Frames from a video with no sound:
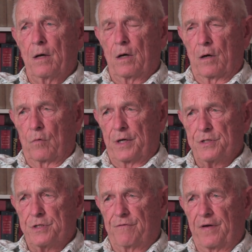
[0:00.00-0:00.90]
I
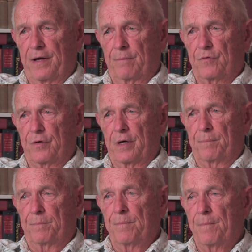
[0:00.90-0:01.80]
arranged a fam
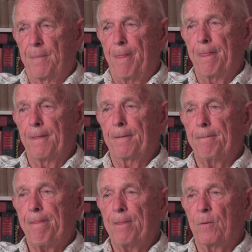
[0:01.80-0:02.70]
trip
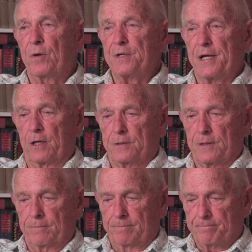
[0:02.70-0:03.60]
with
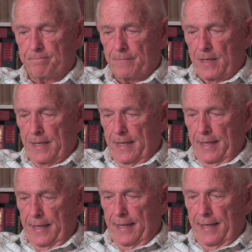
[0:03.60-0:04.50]
Delta
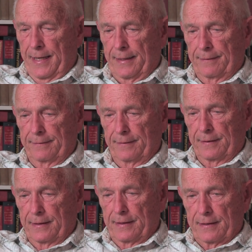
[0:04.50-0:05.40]
and
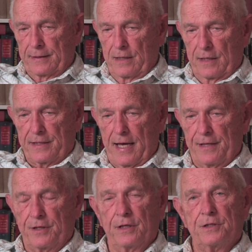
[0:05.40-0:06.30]
got
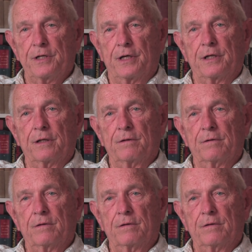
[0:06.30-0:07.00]
Kathy a ticket